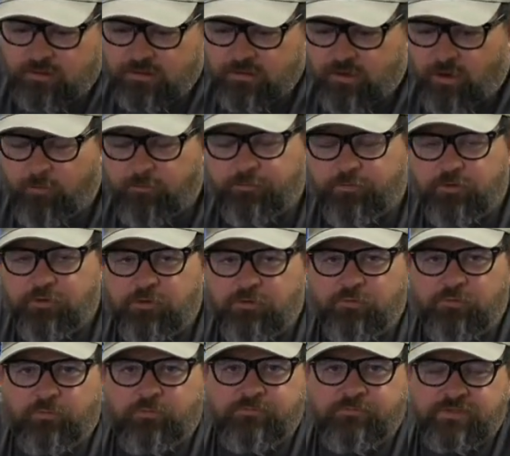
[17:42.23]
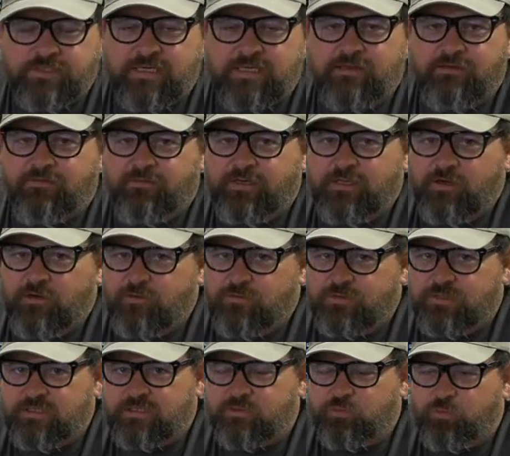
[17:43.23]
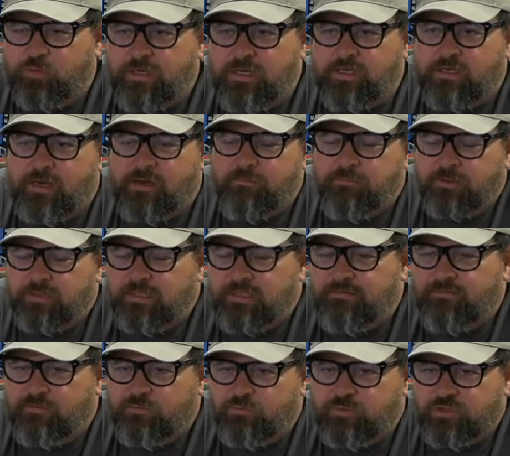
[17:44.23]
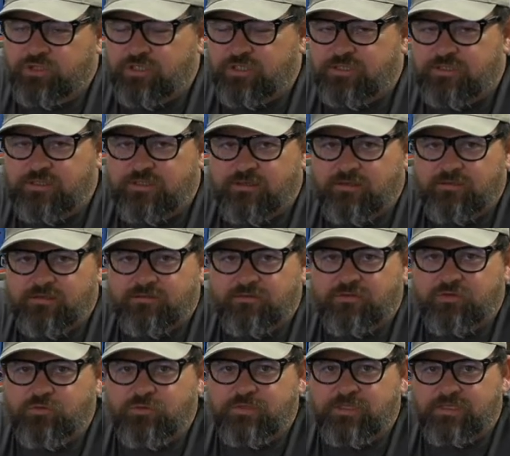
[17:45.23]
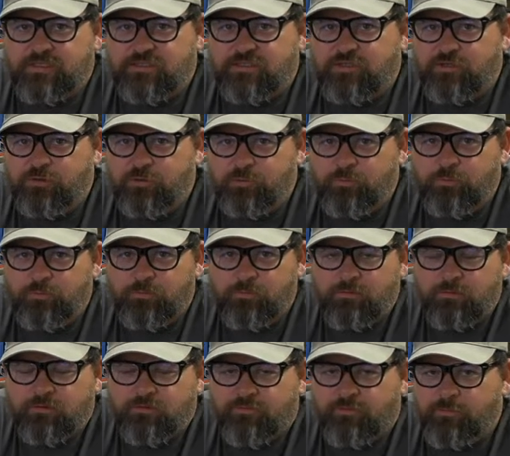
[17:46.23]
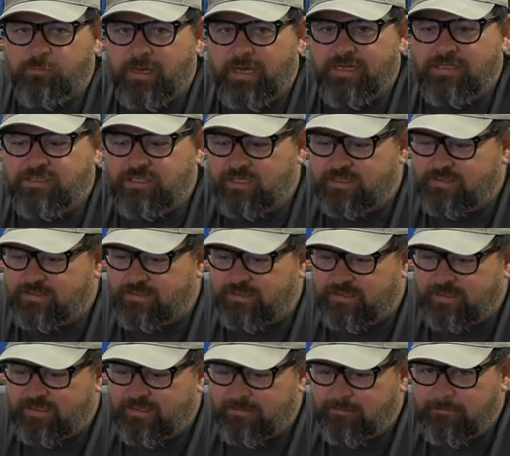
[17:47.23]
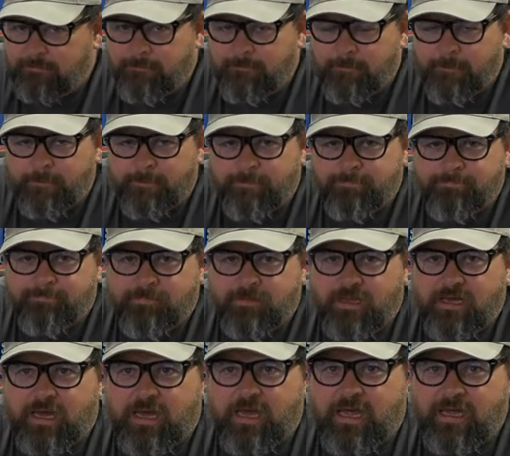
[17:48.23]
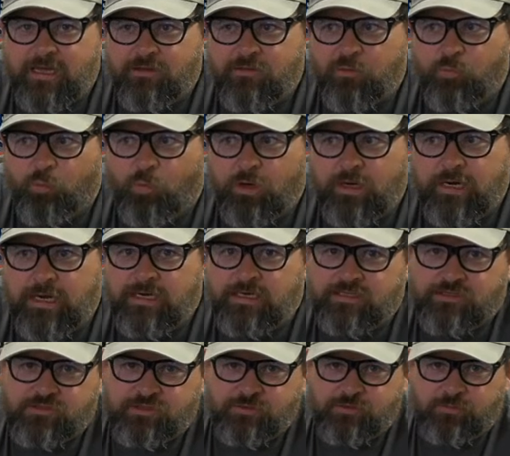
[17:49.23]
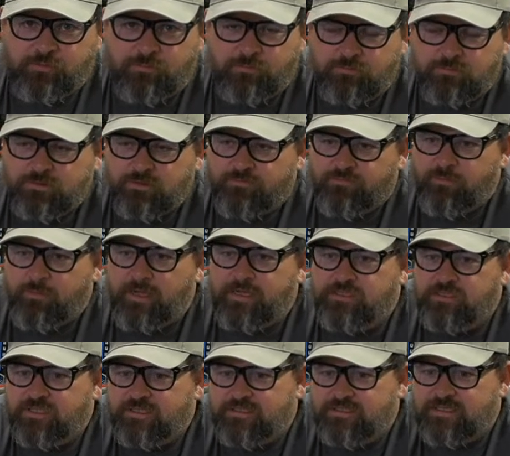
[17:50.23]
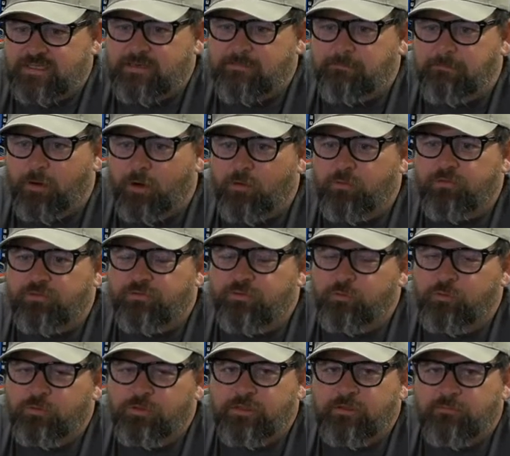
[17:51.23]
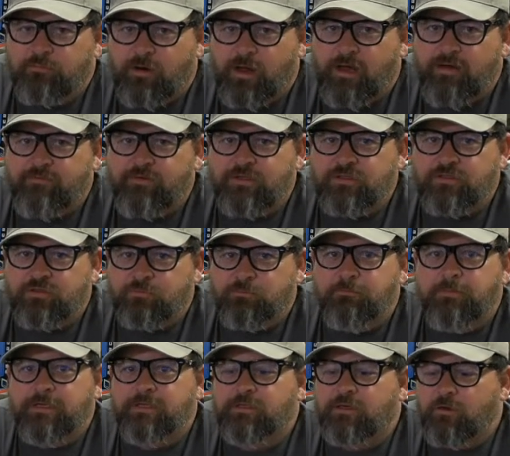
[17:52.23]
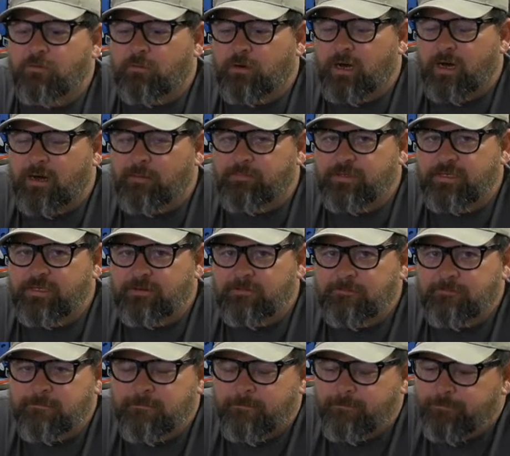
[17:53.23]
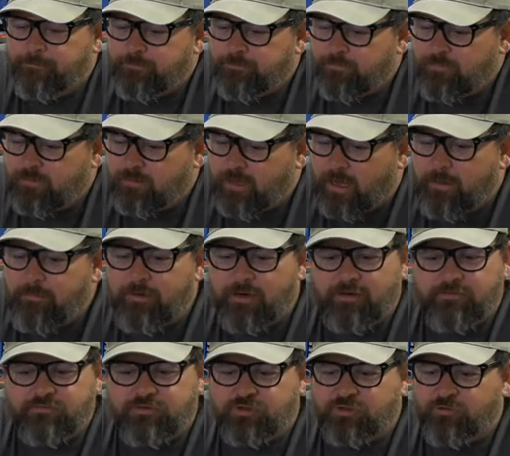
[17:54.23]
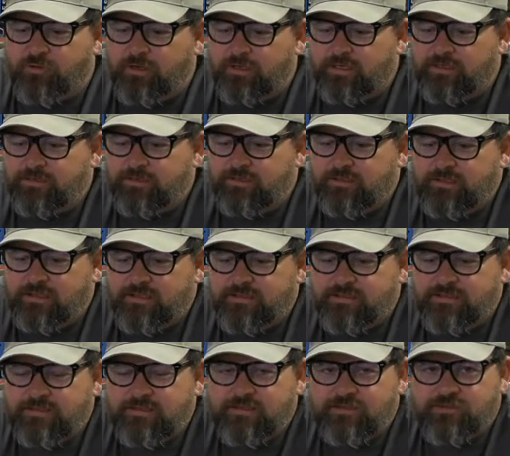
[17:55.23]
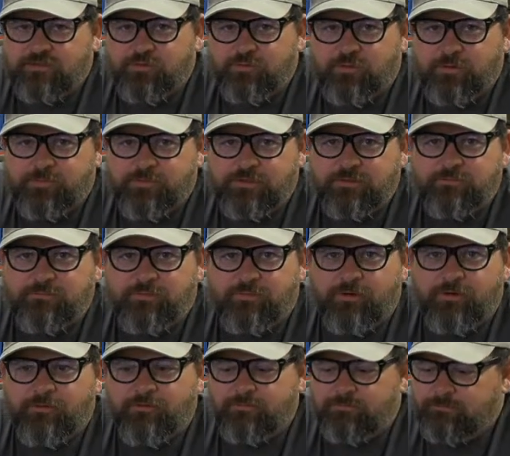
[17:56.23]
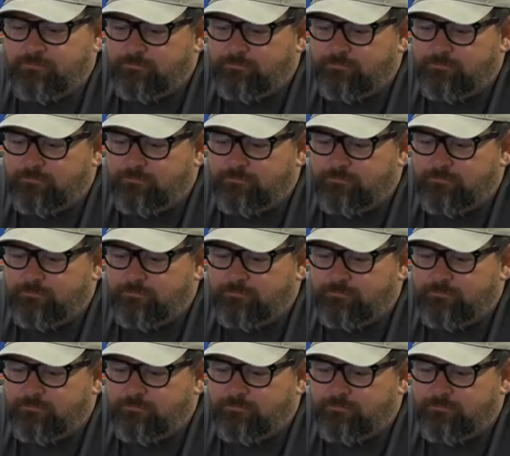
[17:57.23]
Hopefully you've seen the videos this week. I believe it was just the 262 from HSD and the 182 from HSD, both newly arriving to BitGo Hobby. I'm not even sure I got the links in the description, bro.